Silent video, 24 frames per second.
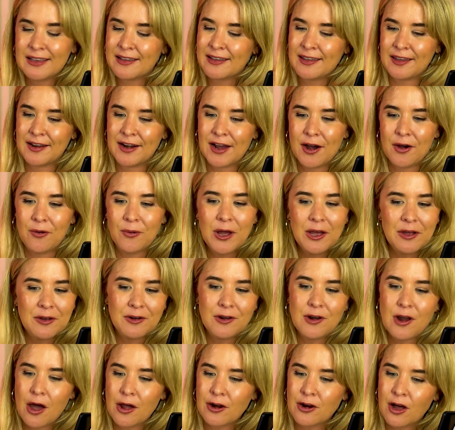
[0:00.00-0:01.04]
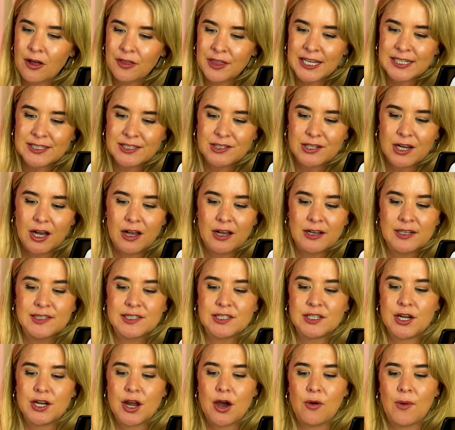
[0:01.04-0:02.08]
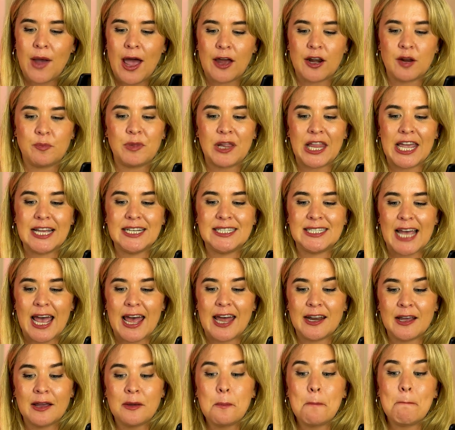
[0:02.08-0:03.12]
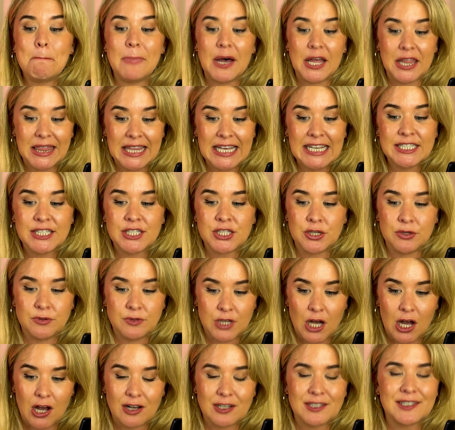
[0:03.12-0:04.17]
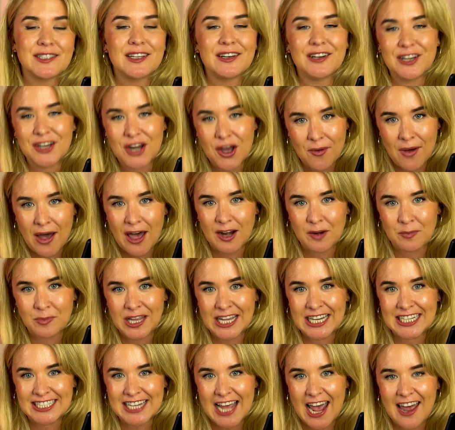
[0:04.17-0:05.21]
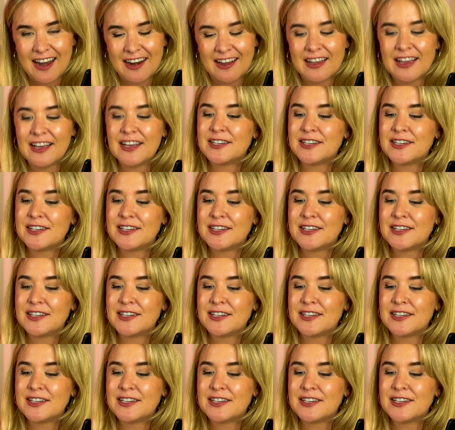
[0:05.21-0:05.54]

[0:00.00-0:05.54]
You know, not all these dogs know how to play dead, but these two dogs know how to play dead.